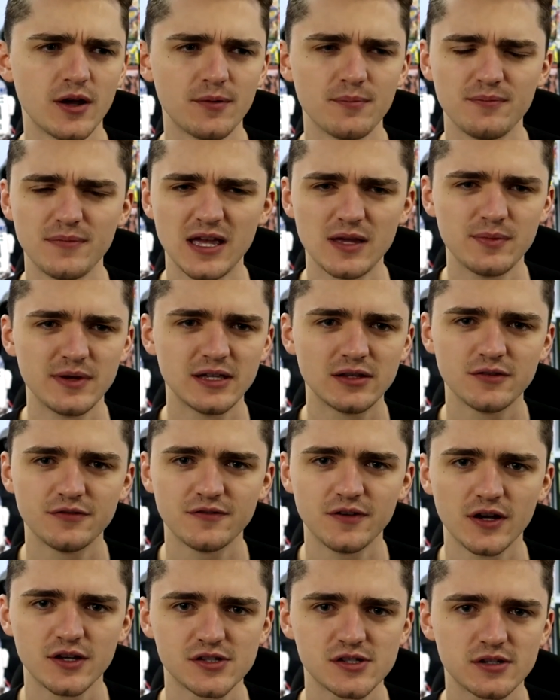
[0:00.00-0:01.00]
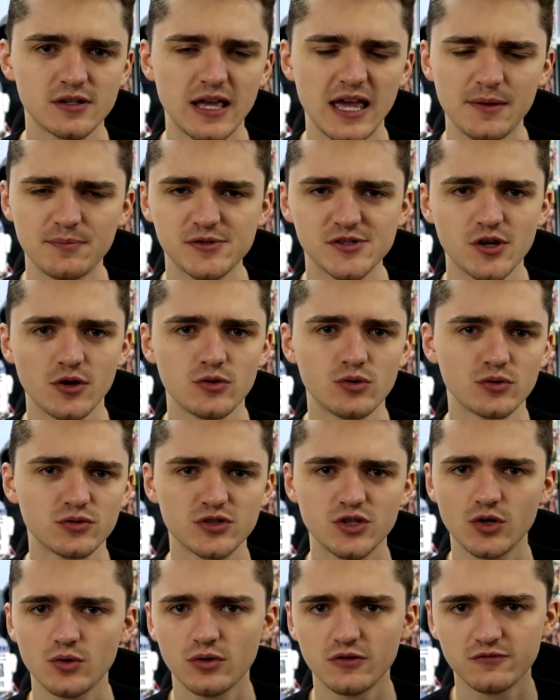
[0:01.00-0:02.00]
maybe in the first episode or
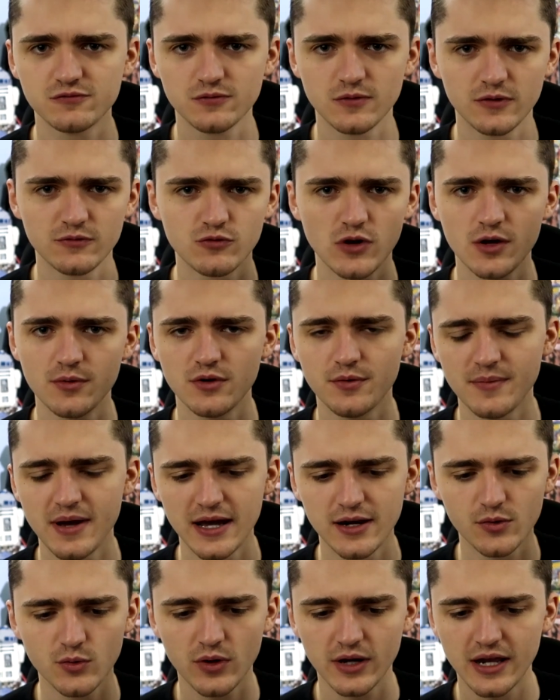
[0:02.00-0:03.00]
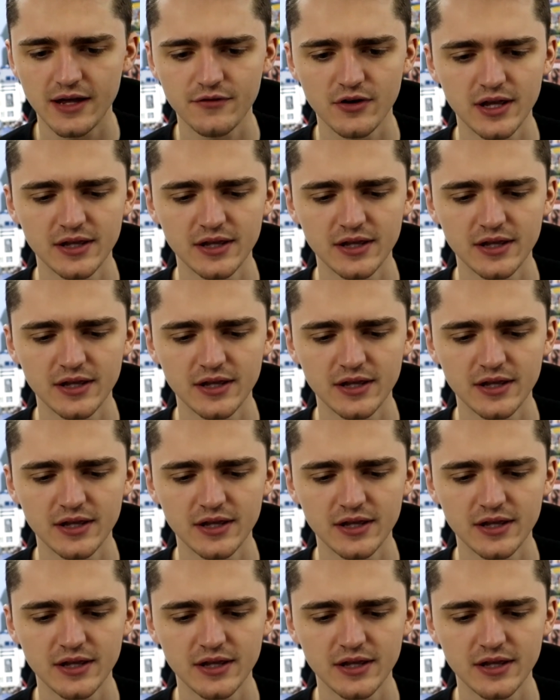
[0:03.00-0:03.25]
two of Robot Man or whatever,